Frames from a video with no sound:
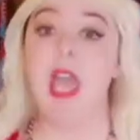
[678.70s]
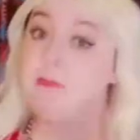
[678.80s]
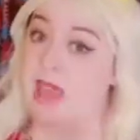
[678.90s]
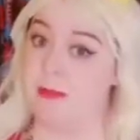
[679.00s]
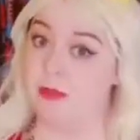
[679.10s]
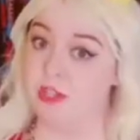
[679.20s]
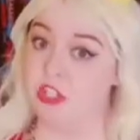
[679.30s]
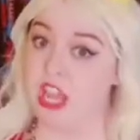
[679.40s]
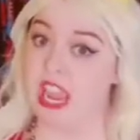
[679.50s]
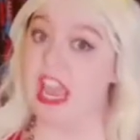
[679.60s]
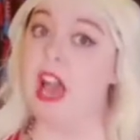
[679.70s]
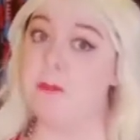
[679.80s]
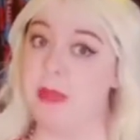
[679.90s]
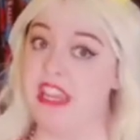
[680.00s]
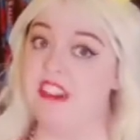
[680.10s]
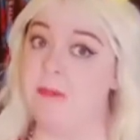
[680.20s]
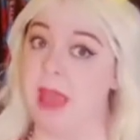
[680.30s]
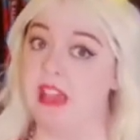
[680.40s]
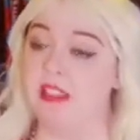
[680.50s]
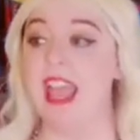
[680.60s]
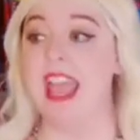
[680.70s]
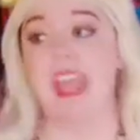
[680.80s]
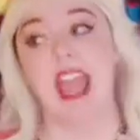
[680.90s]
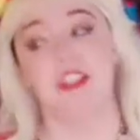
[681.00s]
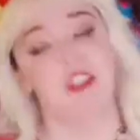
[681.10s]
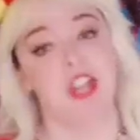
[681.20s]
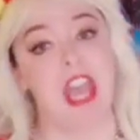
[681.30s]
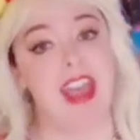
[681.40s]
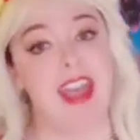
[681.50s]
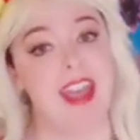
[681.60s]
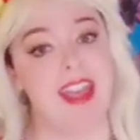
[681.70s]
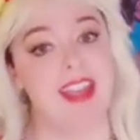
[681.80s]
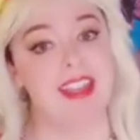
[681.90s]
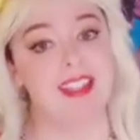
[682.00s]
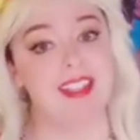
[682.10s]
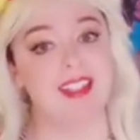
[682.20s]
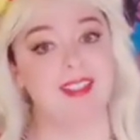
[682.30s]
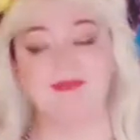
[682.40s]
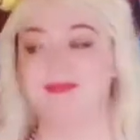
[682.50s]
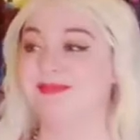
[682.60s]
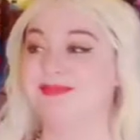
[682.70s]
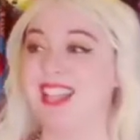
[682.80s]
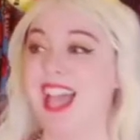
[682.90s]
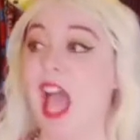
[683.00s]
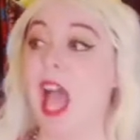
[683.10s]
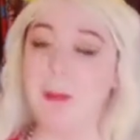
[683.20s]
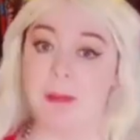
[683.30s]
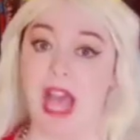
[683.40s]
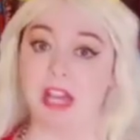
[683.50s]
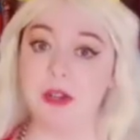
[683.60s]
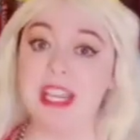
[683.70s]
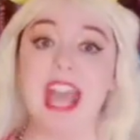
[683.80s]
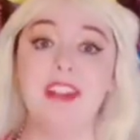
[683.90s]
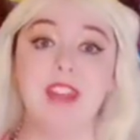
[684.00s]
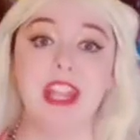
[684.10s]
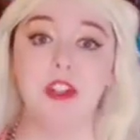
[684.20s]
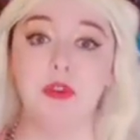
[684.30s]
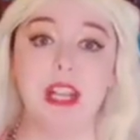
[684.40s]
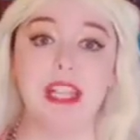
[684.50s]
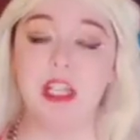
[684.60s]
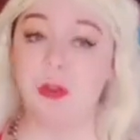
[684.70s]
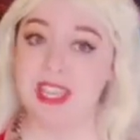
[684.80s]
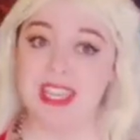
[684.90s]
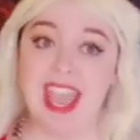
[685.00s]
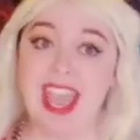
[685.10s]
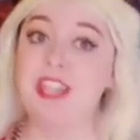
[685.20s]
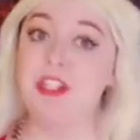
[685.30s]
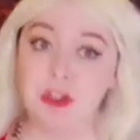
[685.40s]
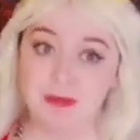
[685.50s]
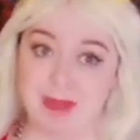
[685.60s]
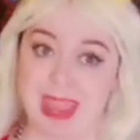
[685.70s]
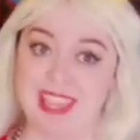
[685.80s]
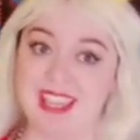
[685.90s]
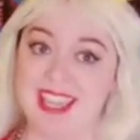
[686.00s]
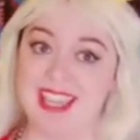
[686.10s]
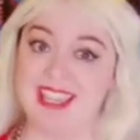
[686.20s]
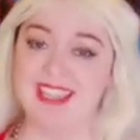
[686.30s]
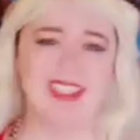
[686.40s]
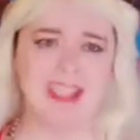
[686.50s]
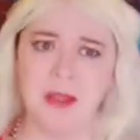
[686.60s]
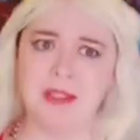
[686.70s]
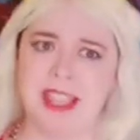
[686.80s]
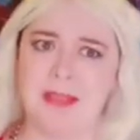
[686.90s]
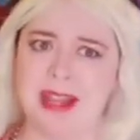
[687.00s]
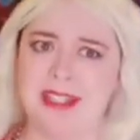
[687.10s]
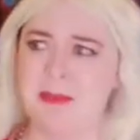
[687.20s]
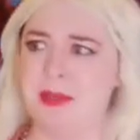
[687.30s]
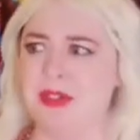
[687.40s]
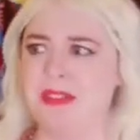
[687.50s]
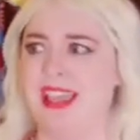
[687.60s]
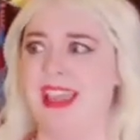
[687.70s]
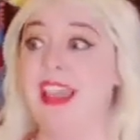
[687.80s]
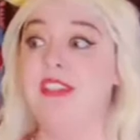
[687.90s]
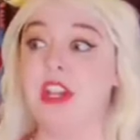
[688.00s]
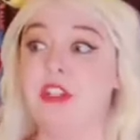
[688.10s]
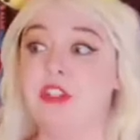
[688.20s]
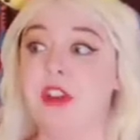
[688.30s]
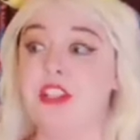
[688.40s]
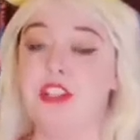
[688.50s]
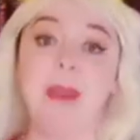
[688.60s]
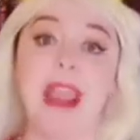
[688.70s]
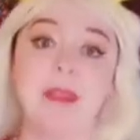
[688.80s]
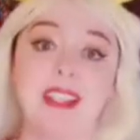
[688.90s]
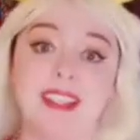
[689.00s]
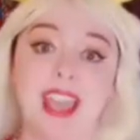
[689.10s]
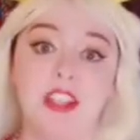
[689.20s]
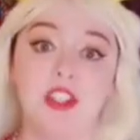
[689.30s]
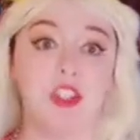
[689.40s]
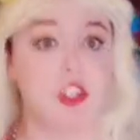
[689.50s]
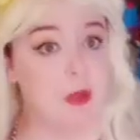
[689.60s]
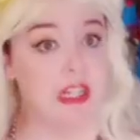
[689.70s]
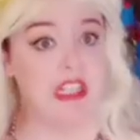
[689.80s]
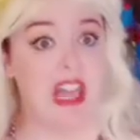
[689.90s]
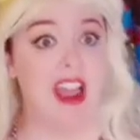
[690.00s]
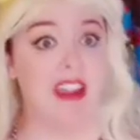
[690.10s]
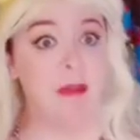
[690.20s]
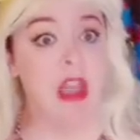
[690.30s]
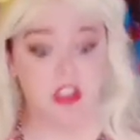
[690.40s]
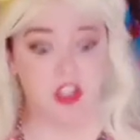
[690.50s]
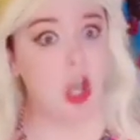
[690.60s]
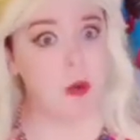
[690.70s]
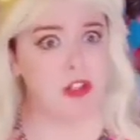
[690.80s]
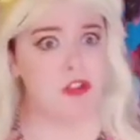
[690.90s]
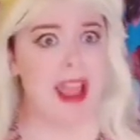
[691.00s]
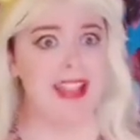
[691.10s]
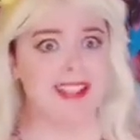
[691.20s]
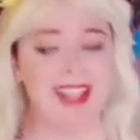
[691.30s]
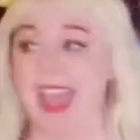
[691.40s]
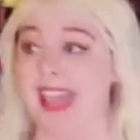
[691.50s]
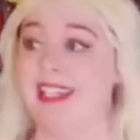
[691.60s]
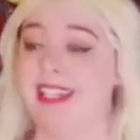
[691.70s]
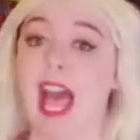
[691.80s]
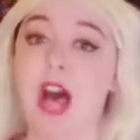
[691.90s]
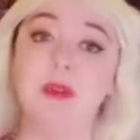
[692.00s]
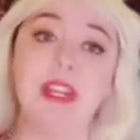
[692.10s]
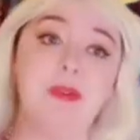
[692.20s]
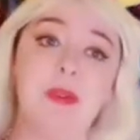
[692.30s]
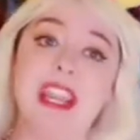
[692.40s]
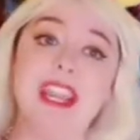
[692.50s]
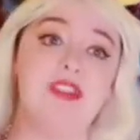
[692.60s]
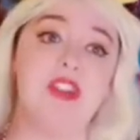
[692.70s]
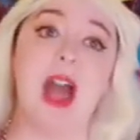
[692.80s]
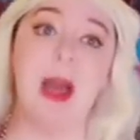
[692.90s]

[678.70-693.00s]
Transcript: Paper mache, a bit of ballet and chess pottery and ventriloquy, candle making. This sounds like my typical day. Then I'll stretch, maybe sketch, do a climb, sew a dress, and I'll reread the